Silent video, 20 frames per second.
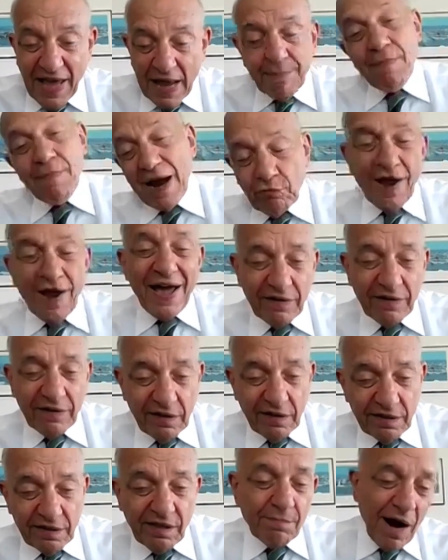might
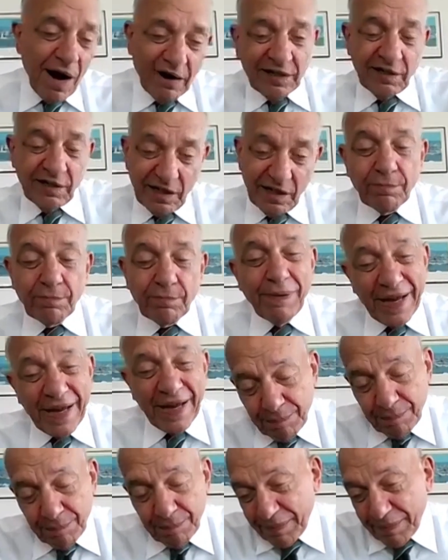rattle the market a little
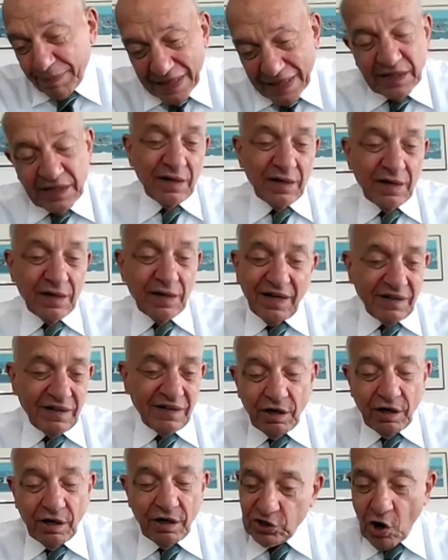bit, but
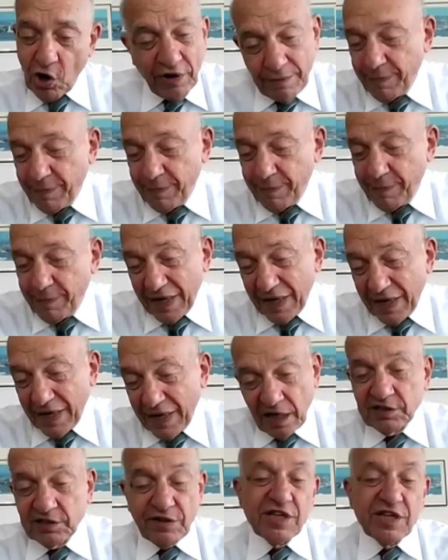it's only
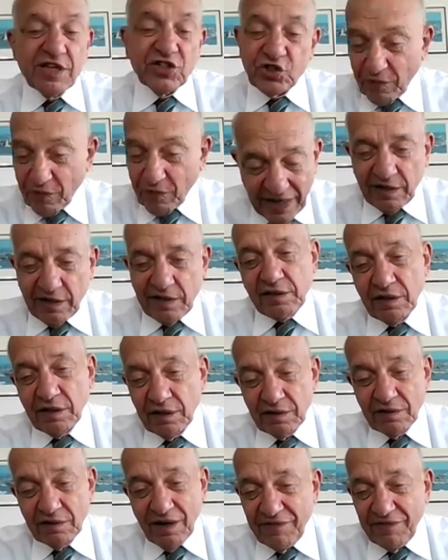because of the strength
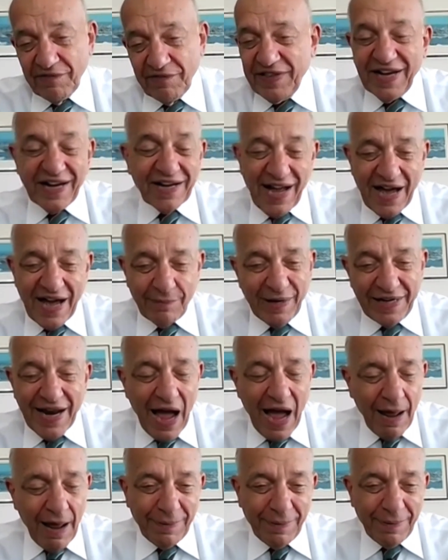of the economy,
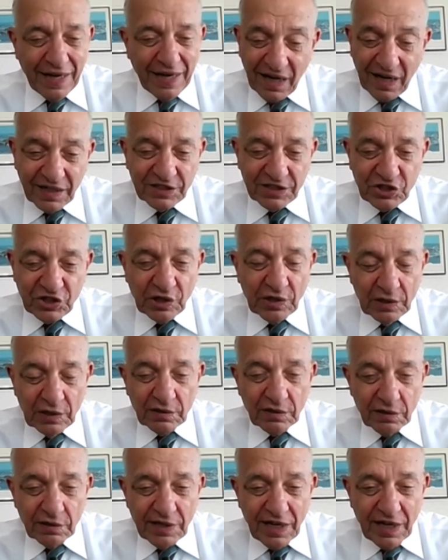not because
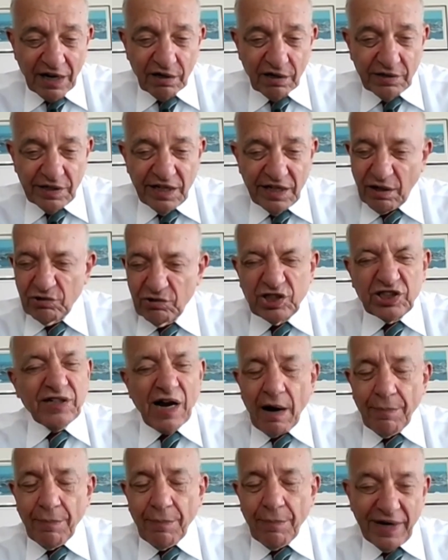they're
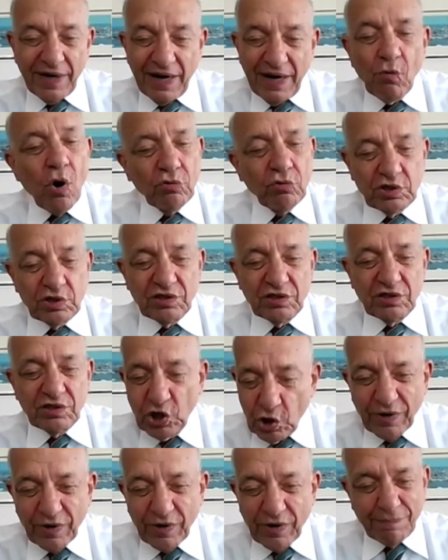stubborn and won't
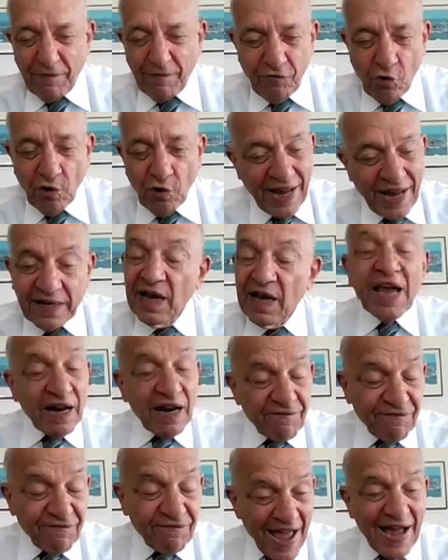do it beforehand.
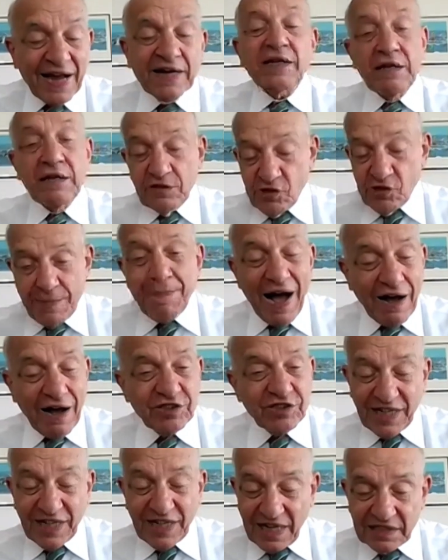In fact, Jay
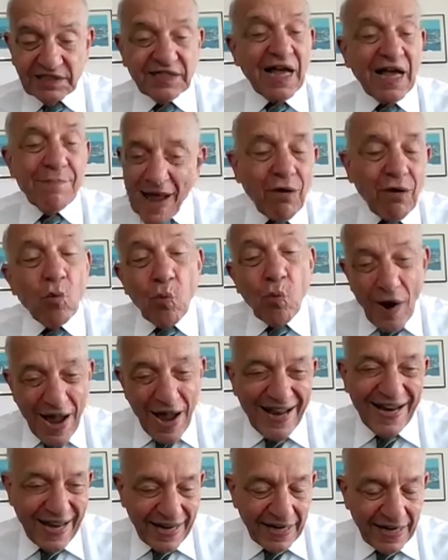Powell says, I'm not
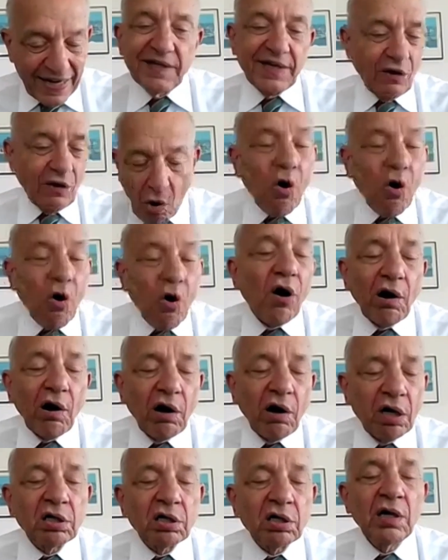waiting until
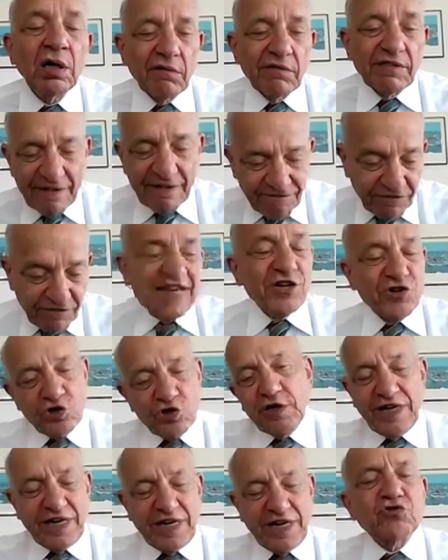all the
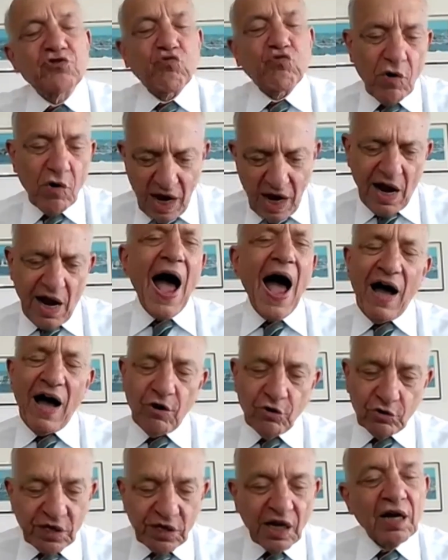inflation is wrung
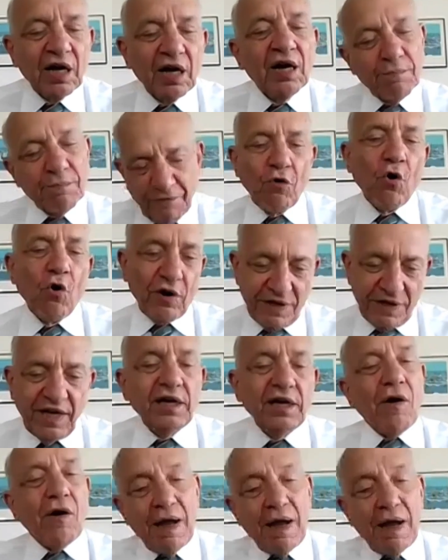out before
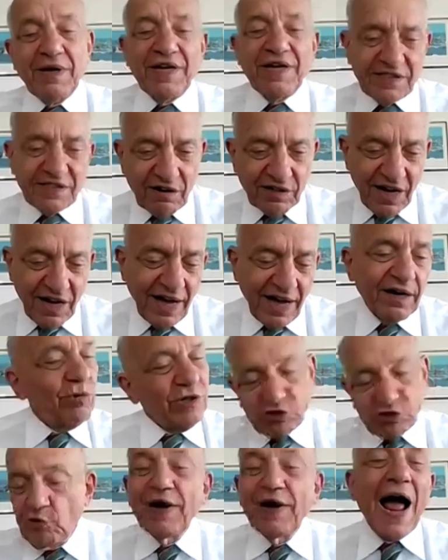I'm going to start cutting,
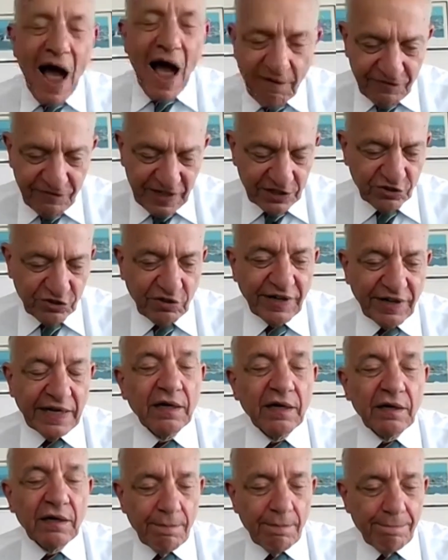which would obviously
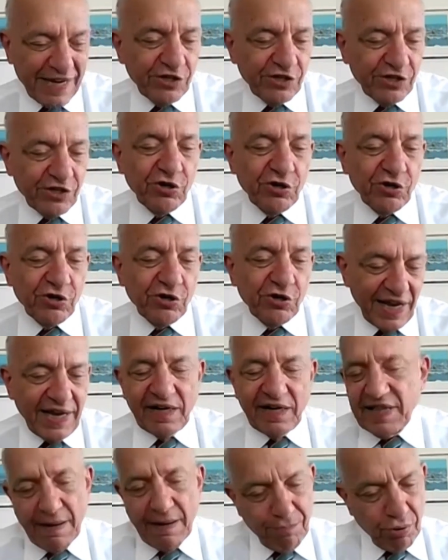be too
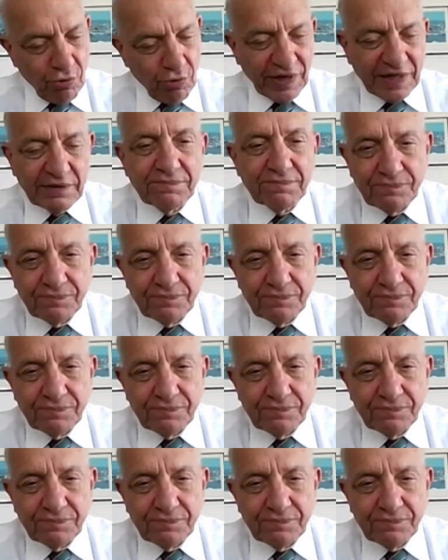late at that point.